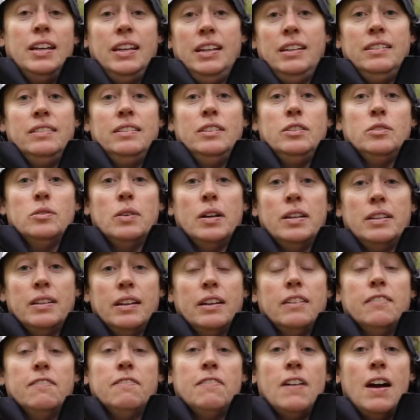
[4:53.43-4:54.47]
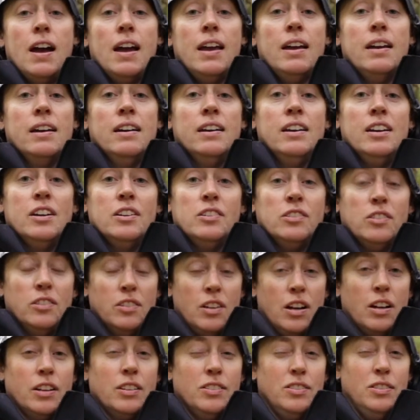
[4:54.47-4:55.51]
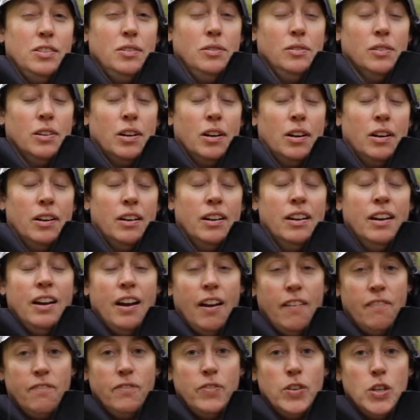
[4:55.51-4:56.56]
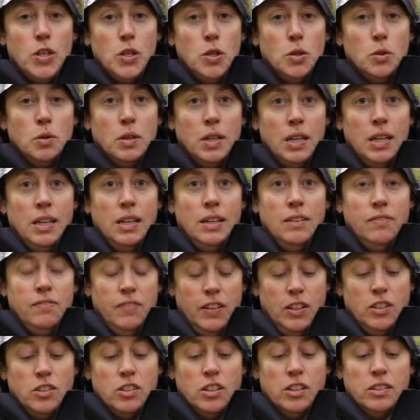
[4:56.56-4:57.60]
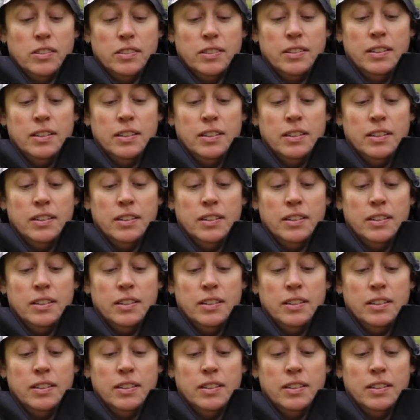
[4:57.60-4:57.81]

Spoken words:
easy to identify as long as you learn a few key features.